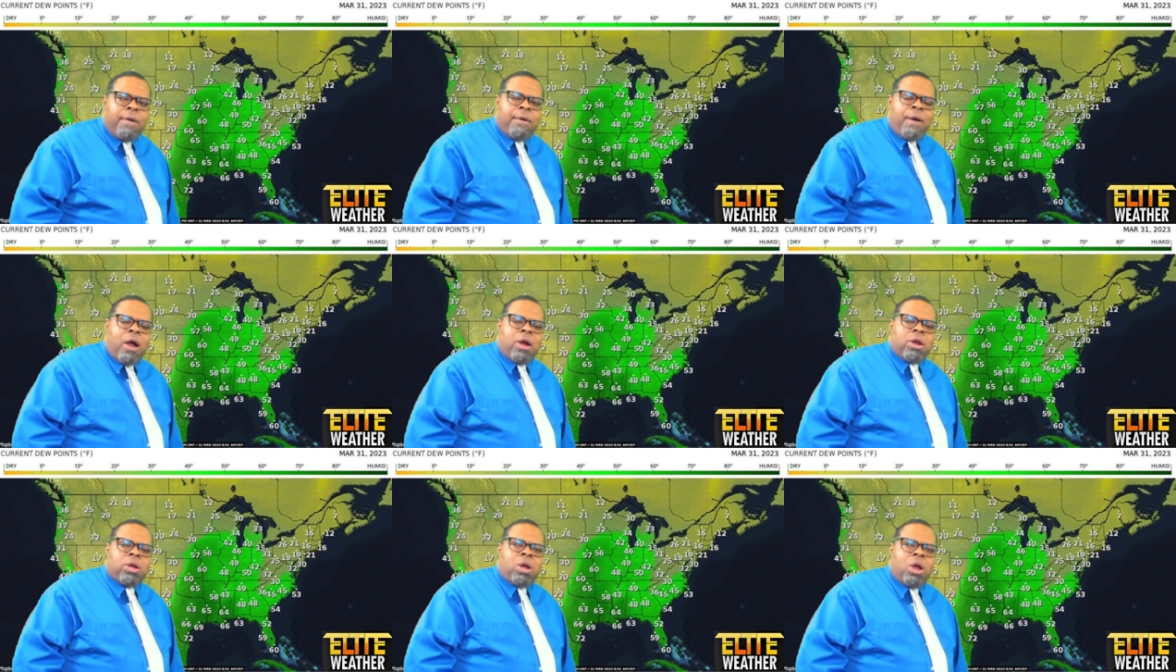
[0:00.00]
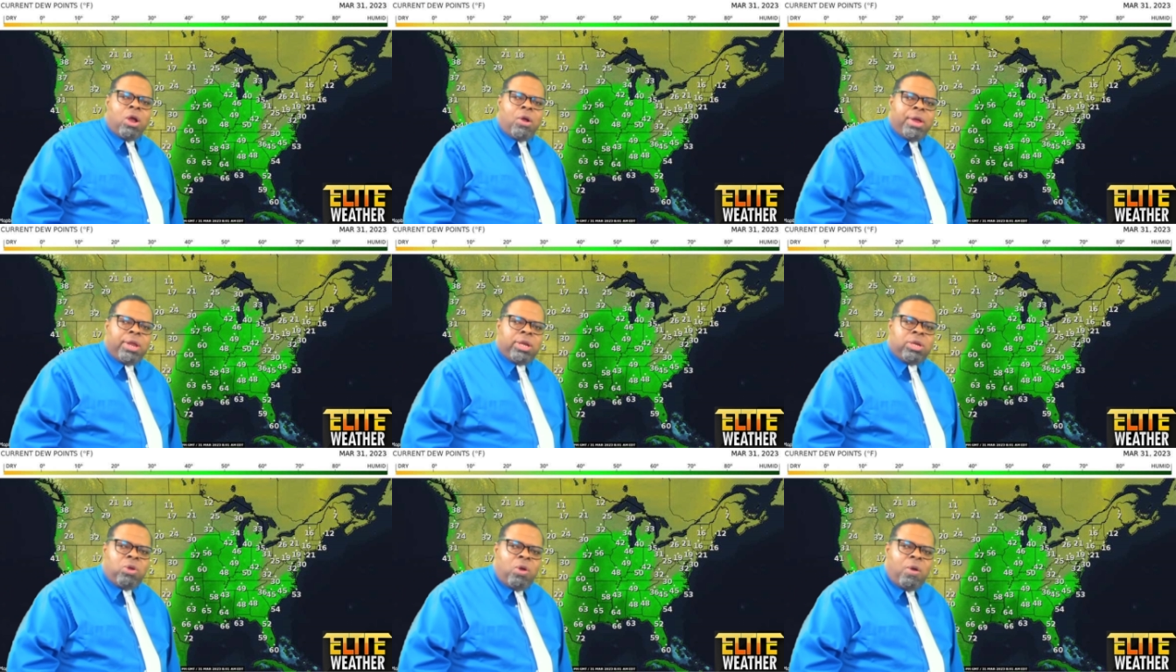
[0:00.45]
Our
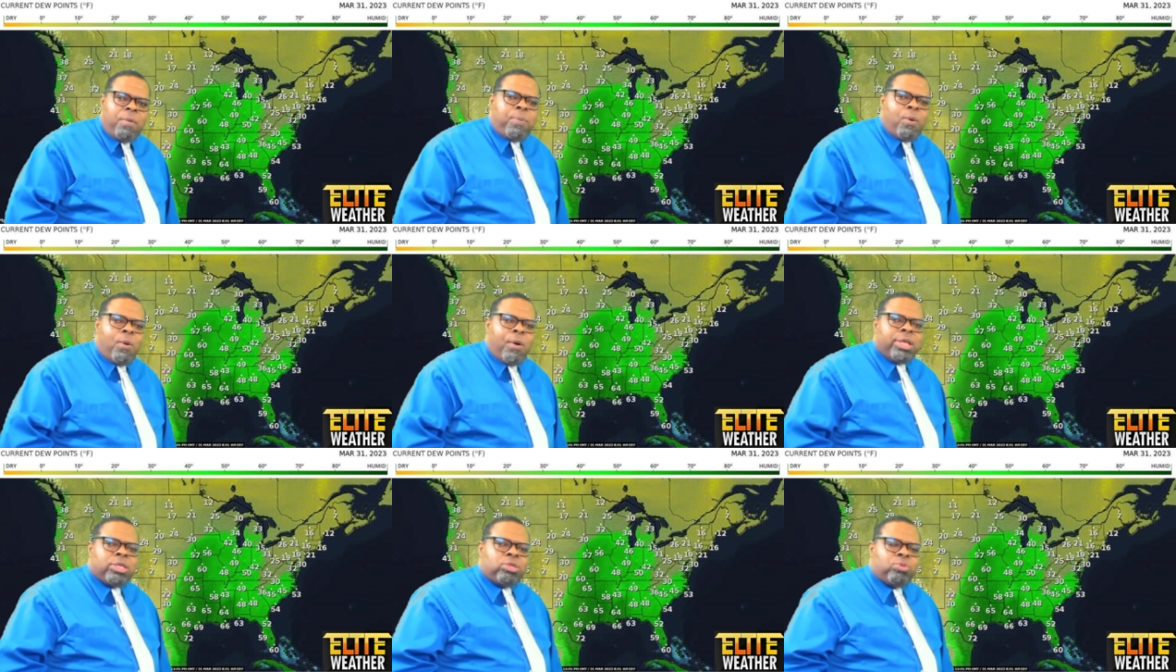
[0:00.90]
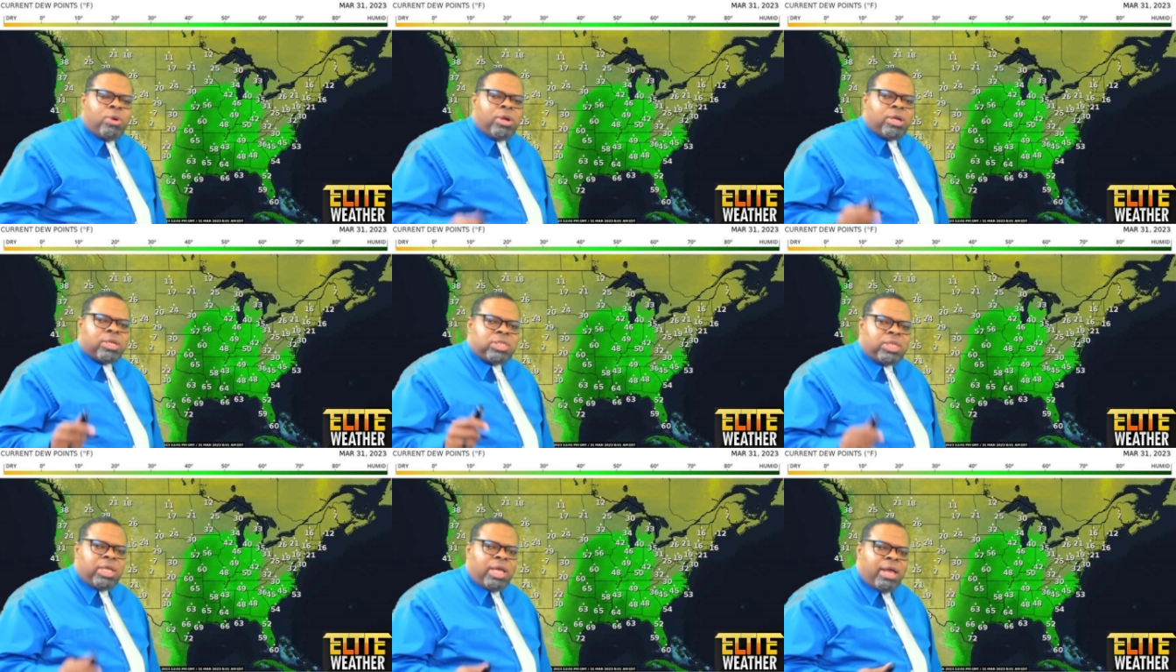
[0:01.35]
current dew points,
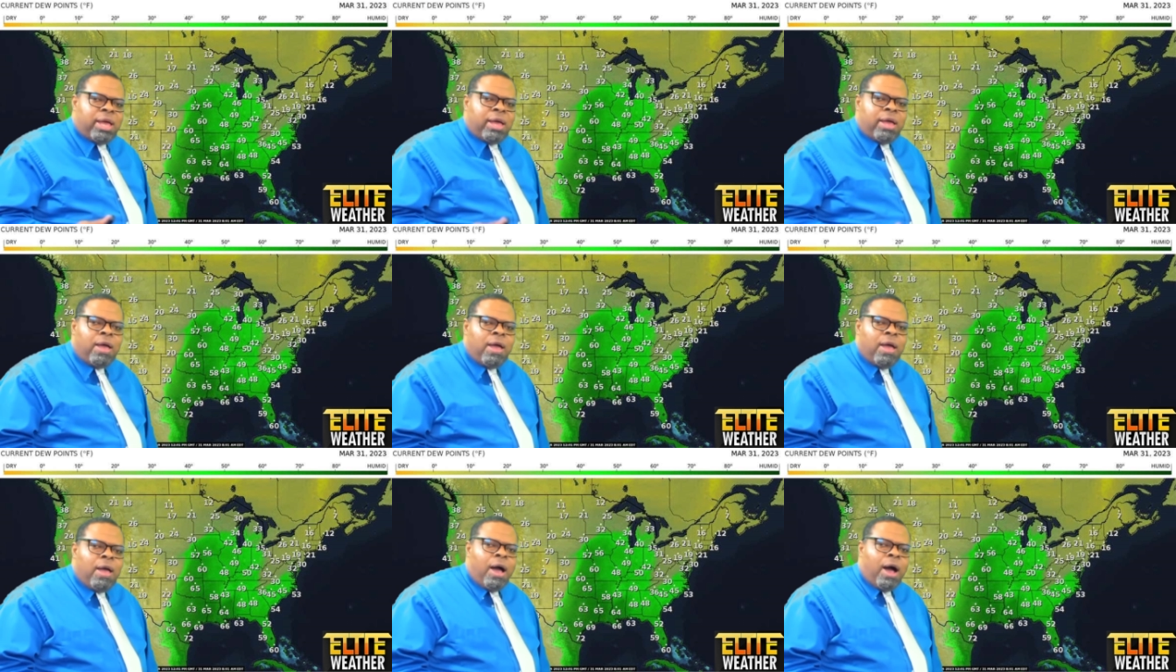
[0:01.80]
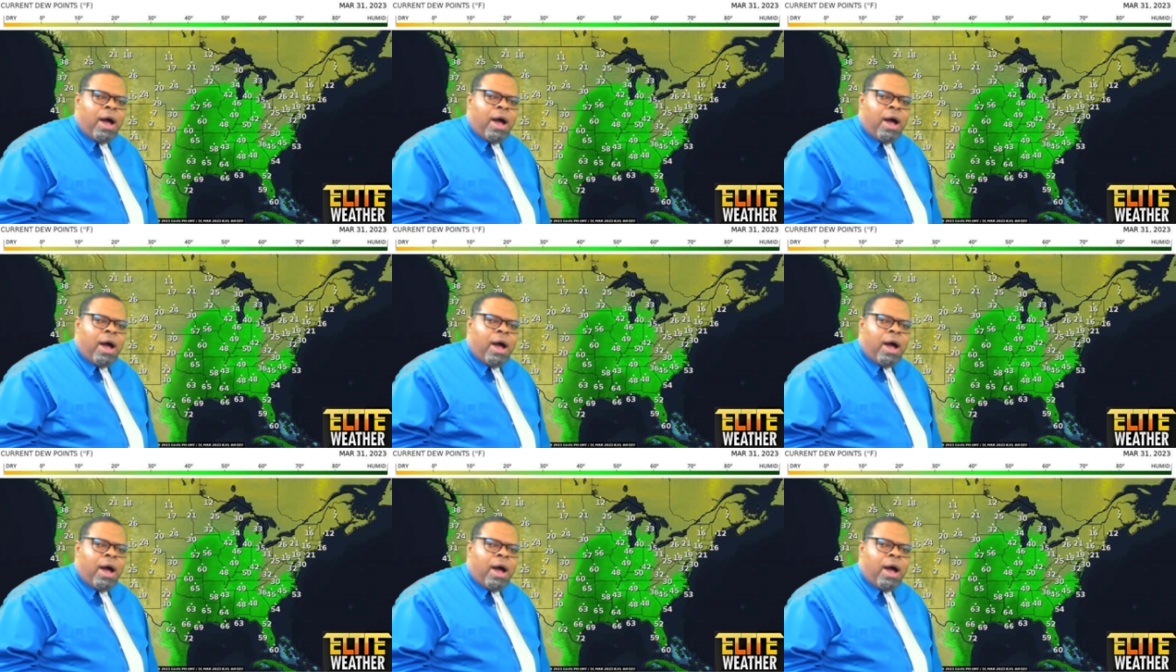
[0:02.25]
we're seeing